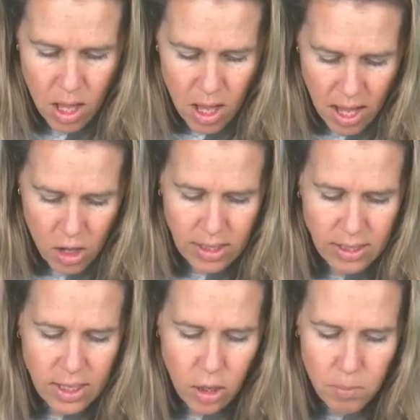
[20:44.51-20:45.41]
And you can
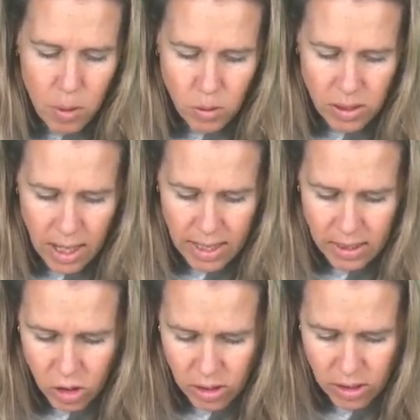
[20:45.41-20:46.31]
see on both sides,
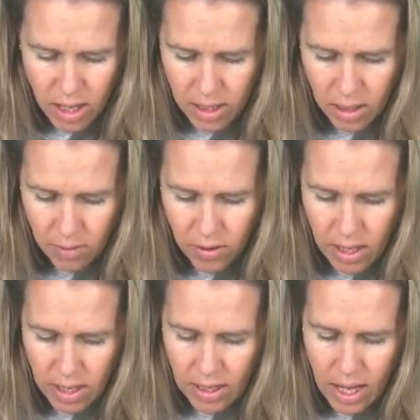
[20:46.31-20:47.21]
it just kind of
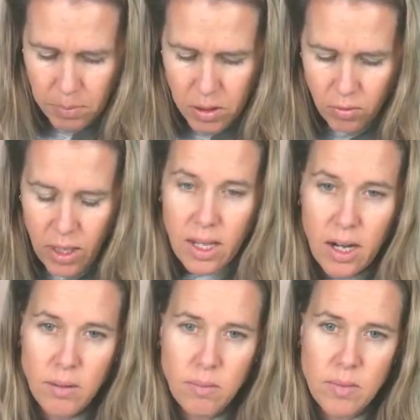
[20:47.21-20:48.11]
caps it right there,